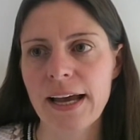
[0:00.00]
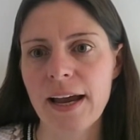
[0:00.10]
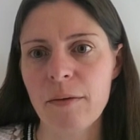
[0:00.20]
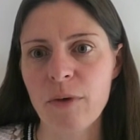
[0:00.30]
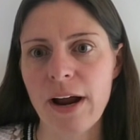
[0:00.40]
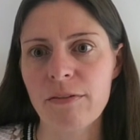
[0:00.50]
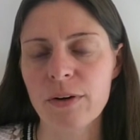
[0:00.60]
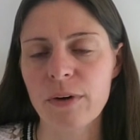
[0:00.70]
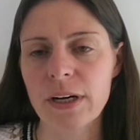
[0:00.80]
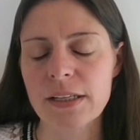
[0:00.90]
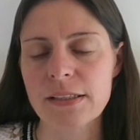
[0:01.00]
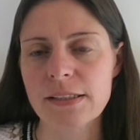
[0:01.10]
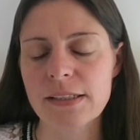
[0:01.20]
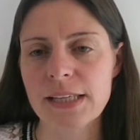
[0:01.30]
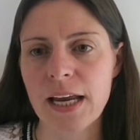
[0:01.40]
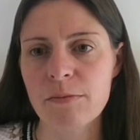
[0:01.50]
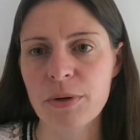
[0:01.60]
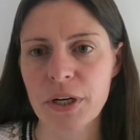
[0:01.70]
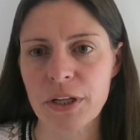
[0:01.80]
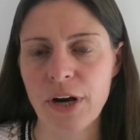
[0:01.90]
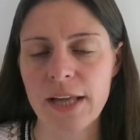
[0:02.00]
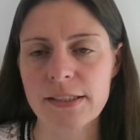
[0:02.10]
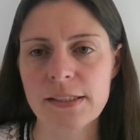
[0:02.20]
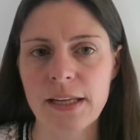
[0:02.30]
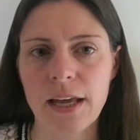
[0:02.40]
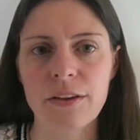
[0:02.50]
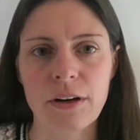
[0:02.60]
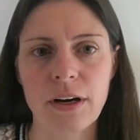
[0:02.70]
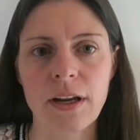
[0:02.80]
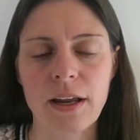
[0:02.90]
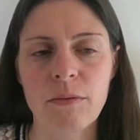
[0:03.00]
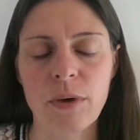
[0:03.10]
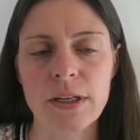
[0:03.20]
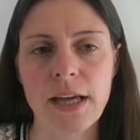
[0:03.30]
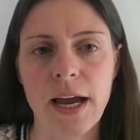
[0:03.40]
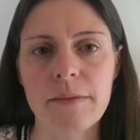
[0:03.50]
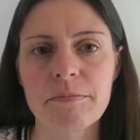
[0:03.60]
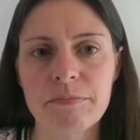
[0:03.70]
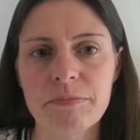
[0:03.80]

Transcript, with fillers: um, where everyone is, is kind of putting their heads together at, at one time.